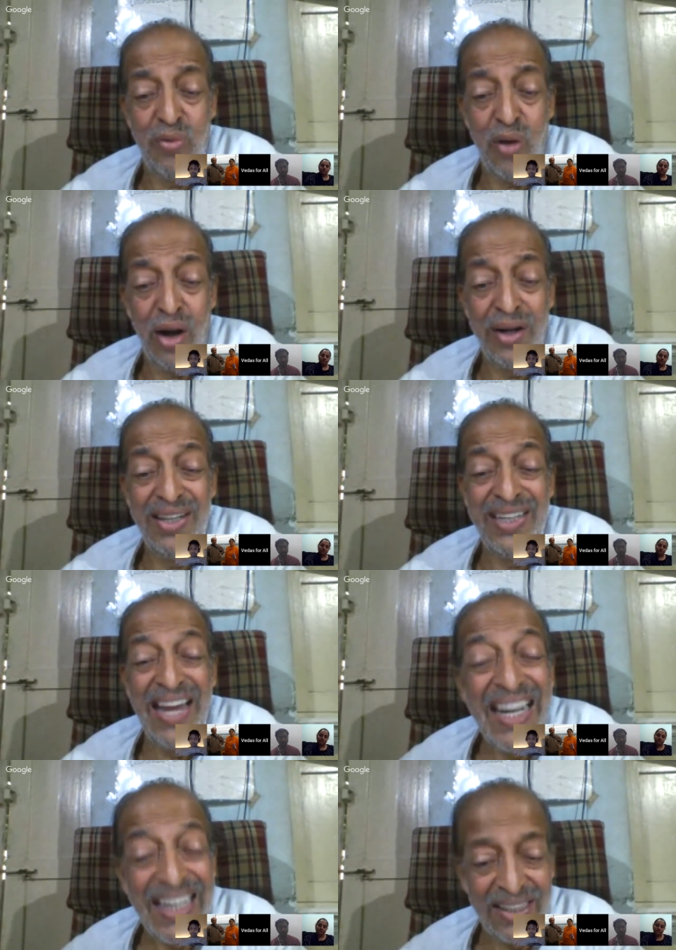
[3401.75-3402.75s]

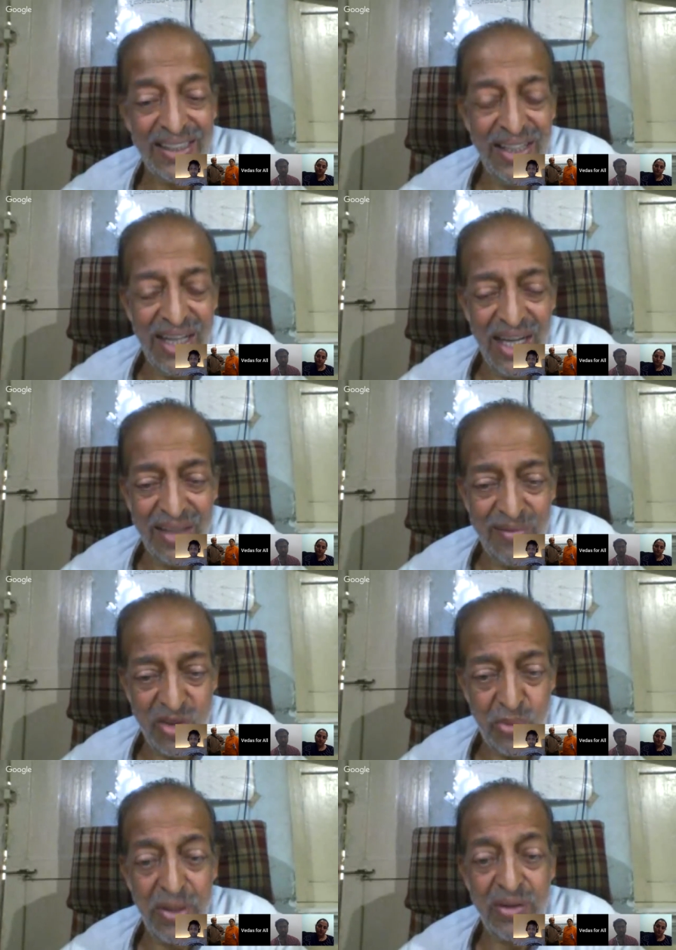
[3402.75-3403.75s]
48, which
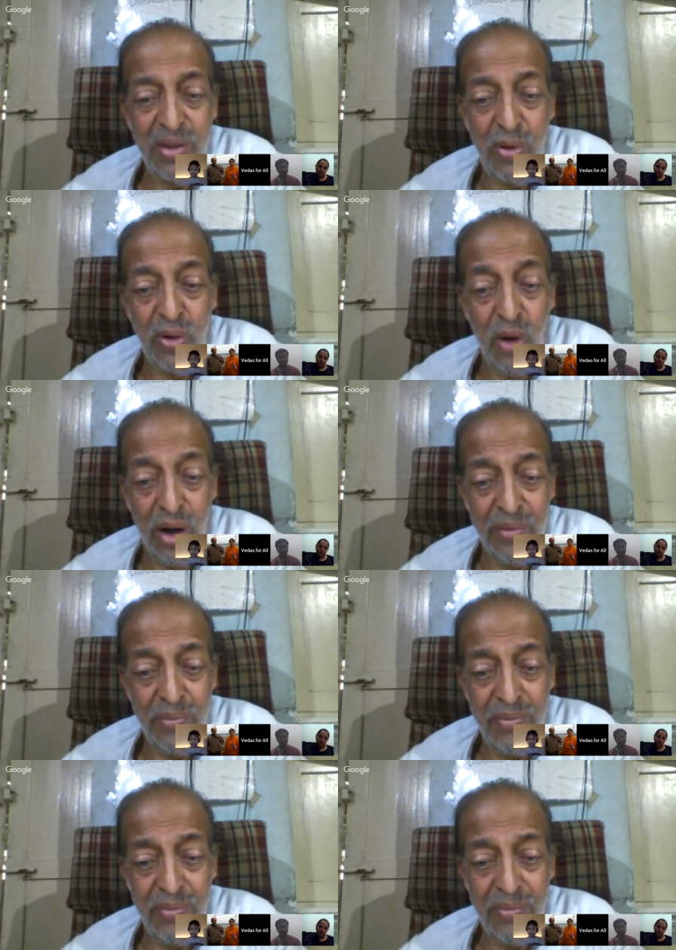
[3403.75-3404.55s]
speaks about God.